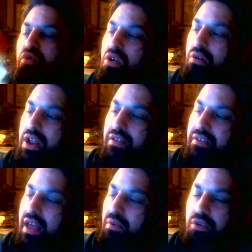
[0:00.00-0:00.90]

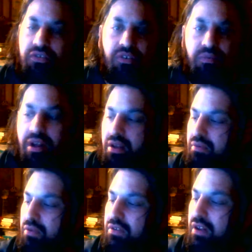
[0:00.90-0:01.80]
Conan's head once
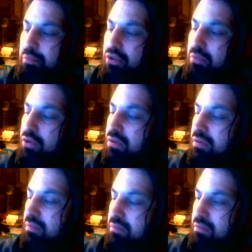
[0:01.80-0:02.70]
in a blue
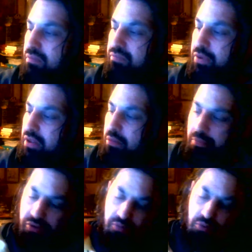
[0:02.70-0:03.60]
moon. Fill him
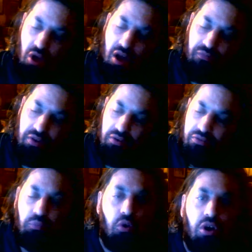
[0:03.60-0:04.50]
up with some coffee or
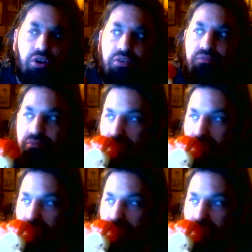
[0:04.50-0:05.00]
some water.